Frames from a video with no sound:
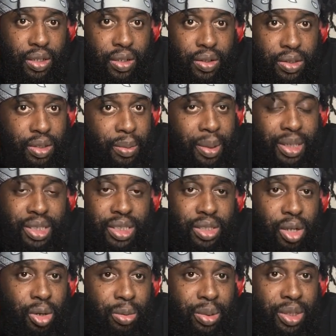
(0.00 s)
Somebody just
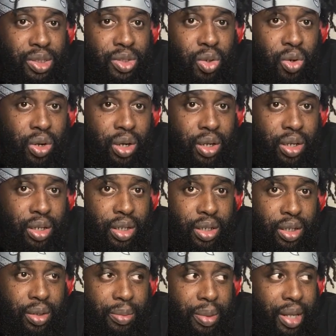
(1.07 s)
told me a story
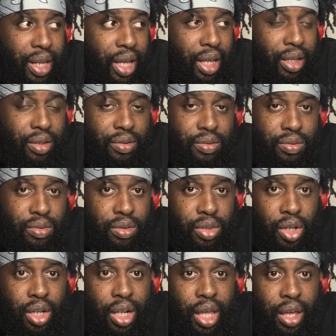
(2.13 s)
about like their
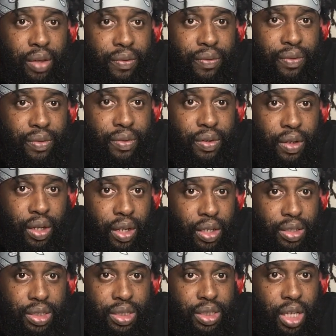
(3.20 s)
life and it
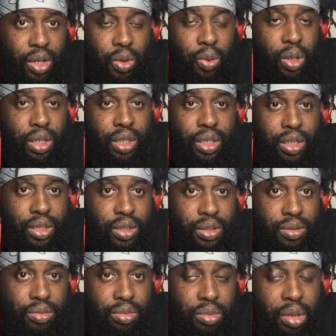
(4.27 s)
just that quick.
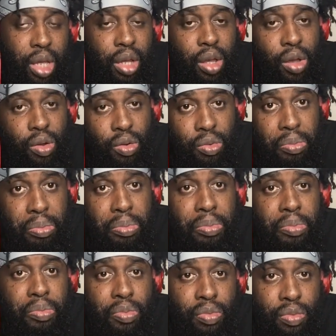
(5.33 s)
I'm like, oh,
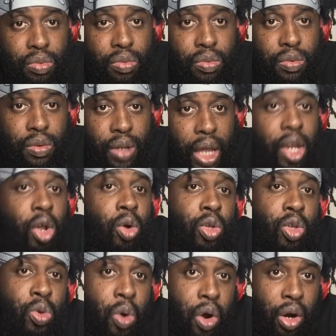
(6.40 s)
I know who
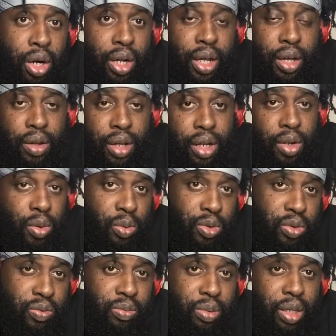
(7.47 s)
you are now. I know what
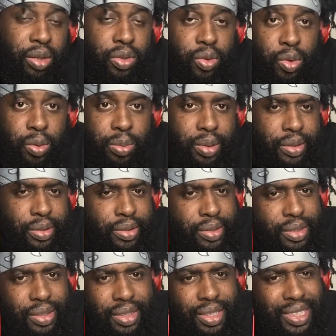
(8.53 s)
you've been through, but
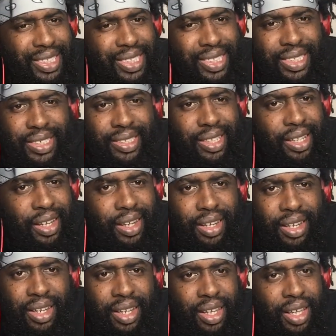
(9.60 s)
just didn't
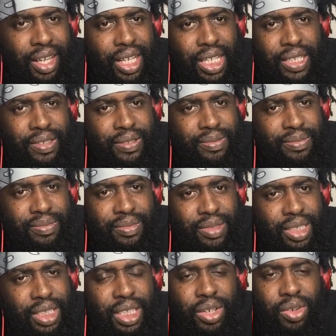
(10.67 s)

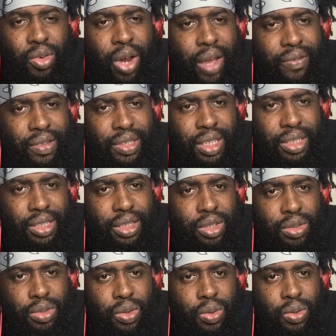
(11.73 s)
gravitate
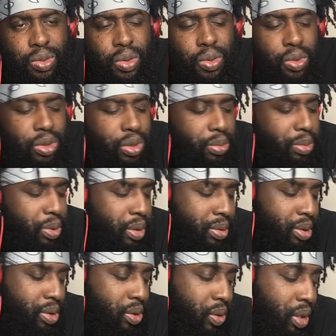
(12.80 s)
towards your boy.
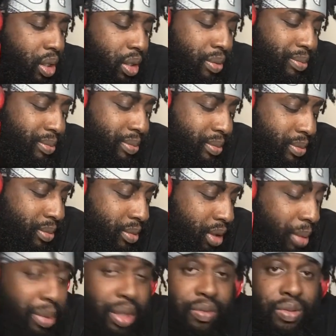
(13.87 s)
So I'm
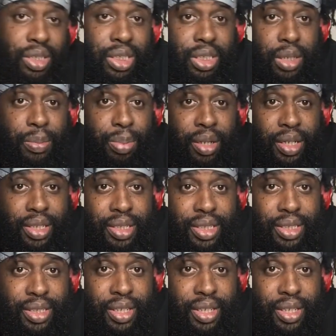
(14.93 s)
gonna give it a C plus.